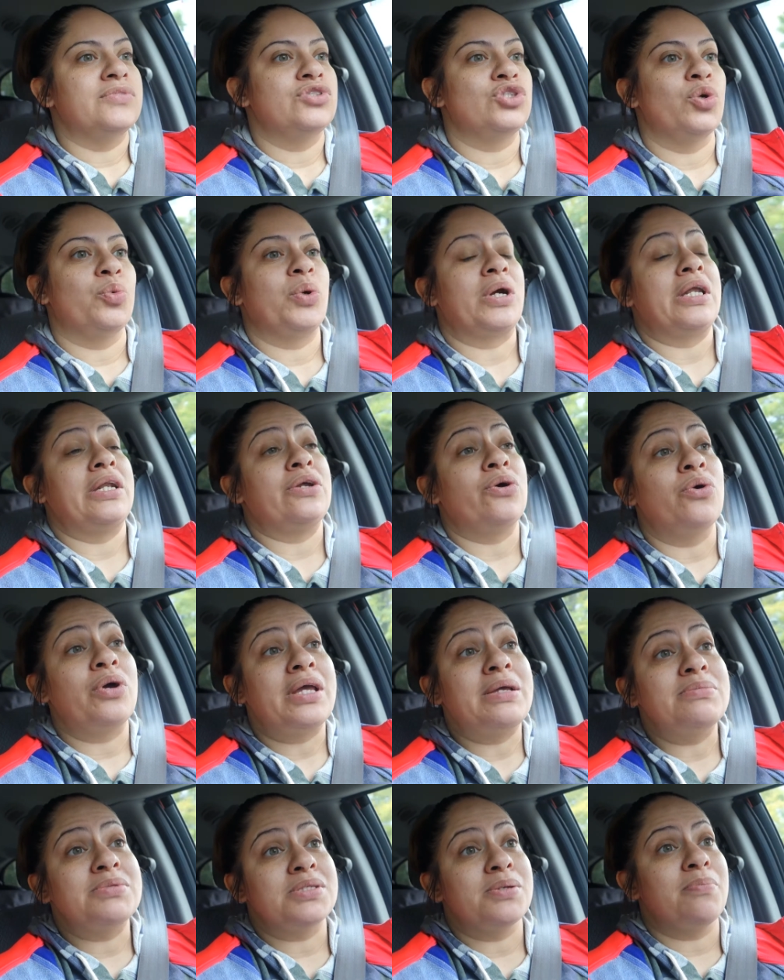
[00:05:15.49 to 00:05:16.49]
So we're gonna go
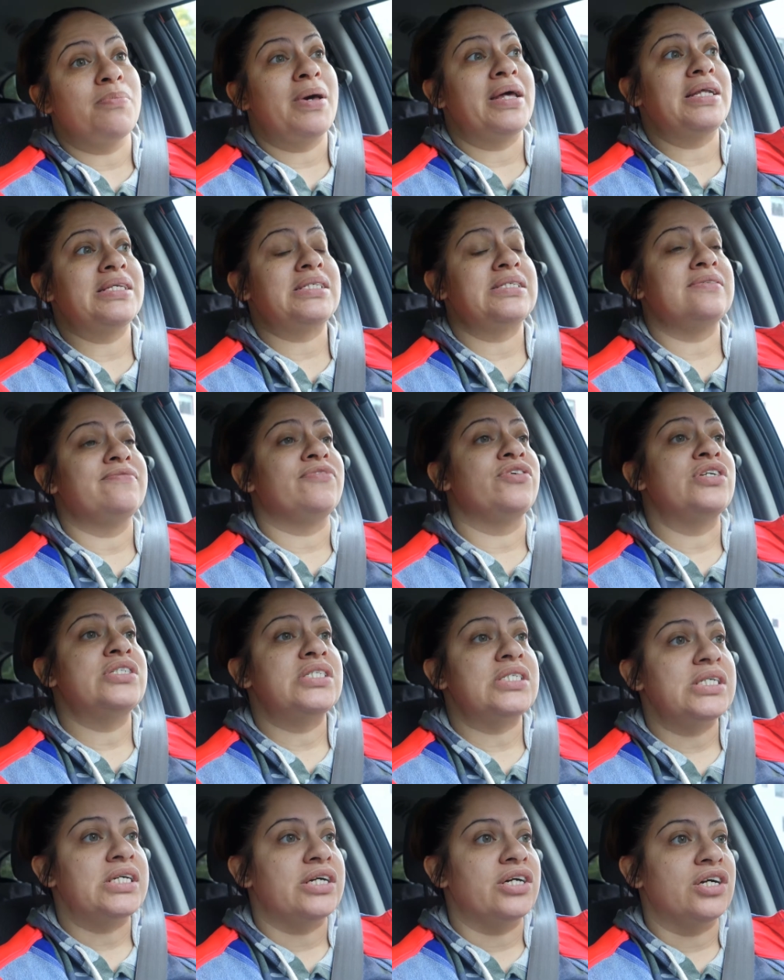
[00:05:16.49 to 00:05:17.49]
get him some medicine for
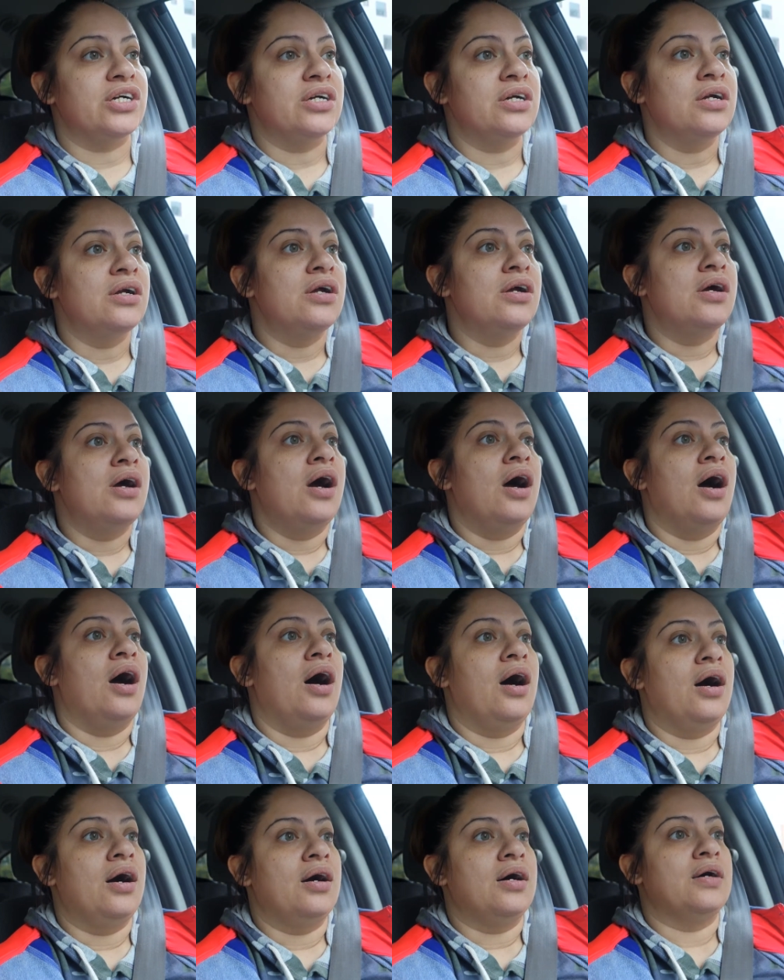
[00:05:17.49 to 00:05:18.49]
his ear.
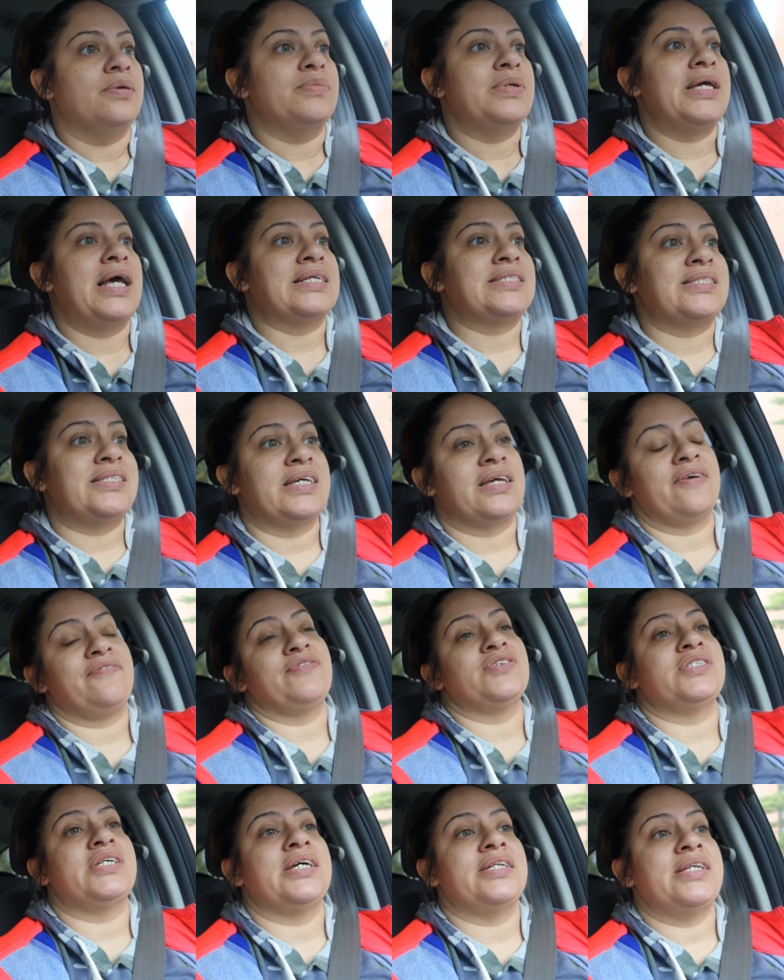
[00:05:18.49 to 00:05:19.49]
He has to take it
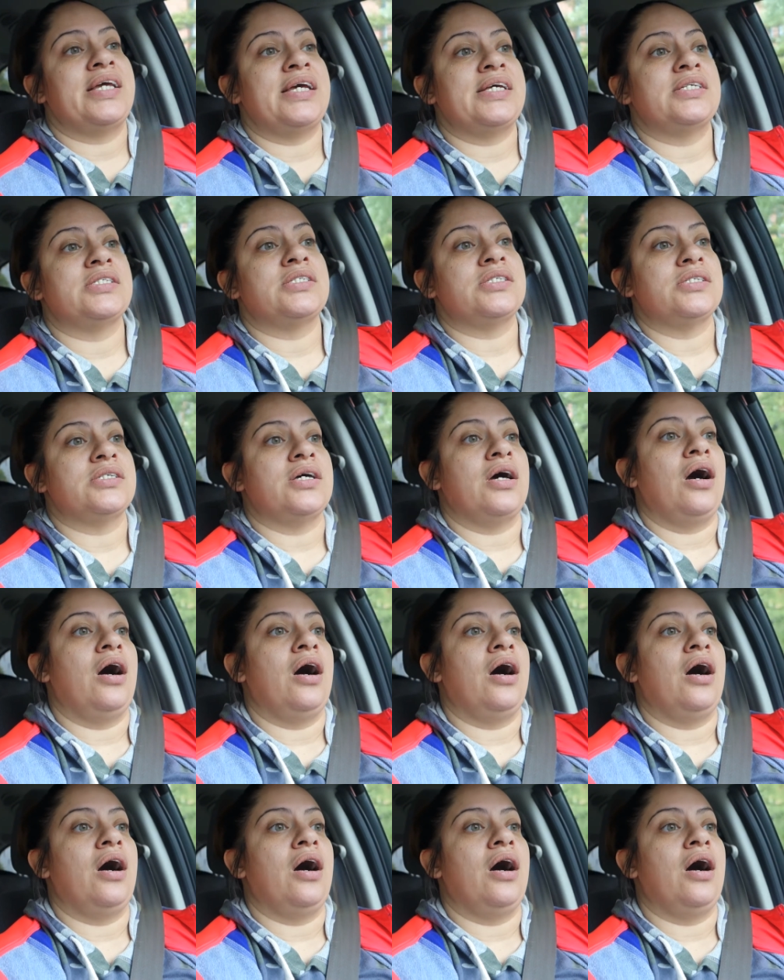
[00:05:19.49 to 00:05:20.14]
for 10 days.